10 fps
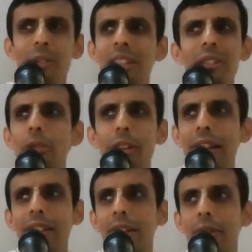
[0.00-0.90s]
He no need to
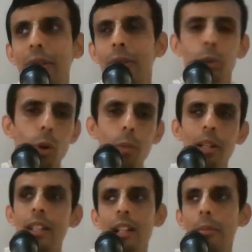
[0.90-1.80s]
fight actually.
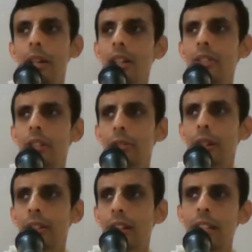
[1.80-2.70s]
So many commander
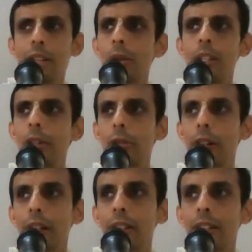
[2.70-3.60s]
chiefs are there. He no need
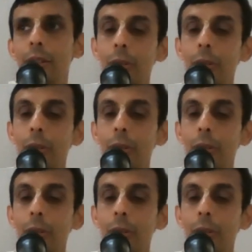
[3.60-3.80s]
to fight.